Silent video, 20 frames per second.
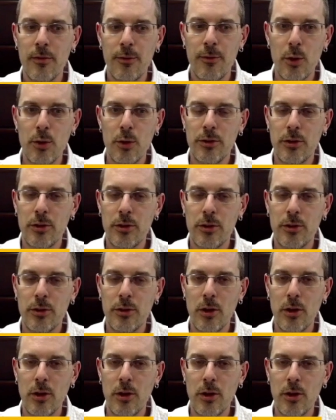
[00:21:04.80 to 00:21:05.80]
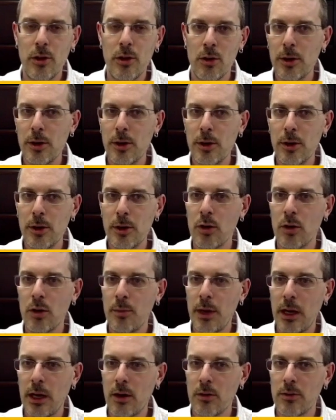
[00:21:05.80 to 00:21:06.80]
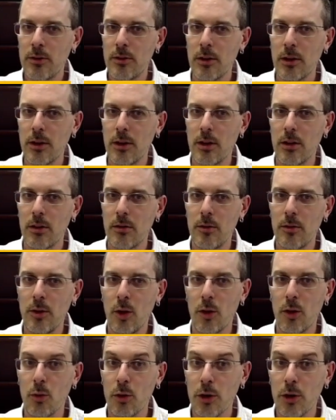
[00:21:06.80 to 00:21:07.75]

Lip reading: folks go to maybe learn a little bit more about the